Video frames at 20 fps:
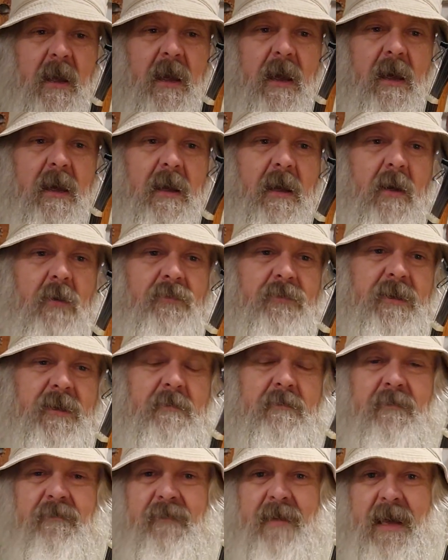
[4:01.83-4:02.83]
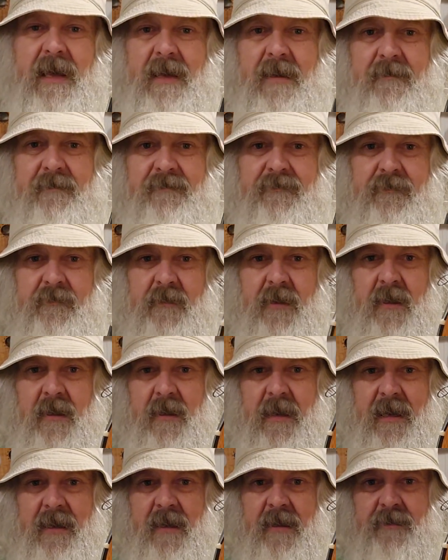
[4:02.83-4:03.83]
On the number 5,
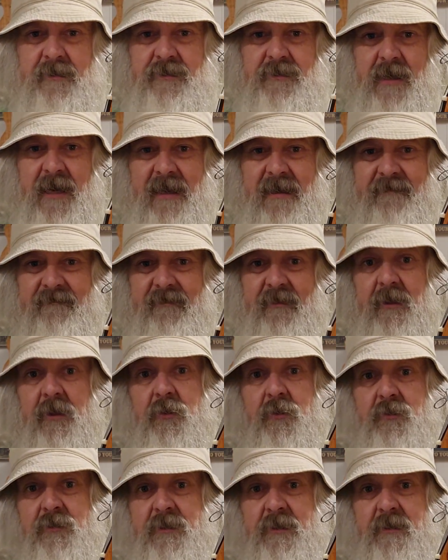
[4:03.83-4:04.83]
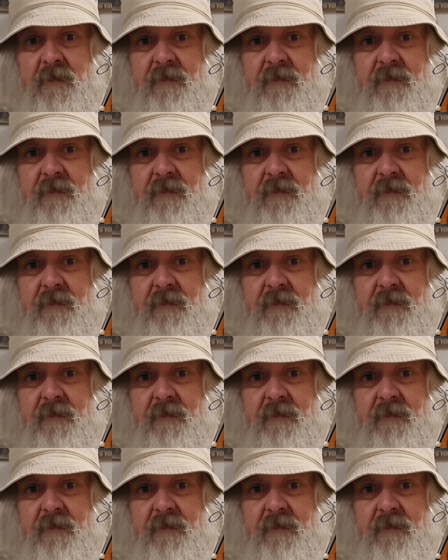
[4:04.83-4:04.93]
I got to try a volute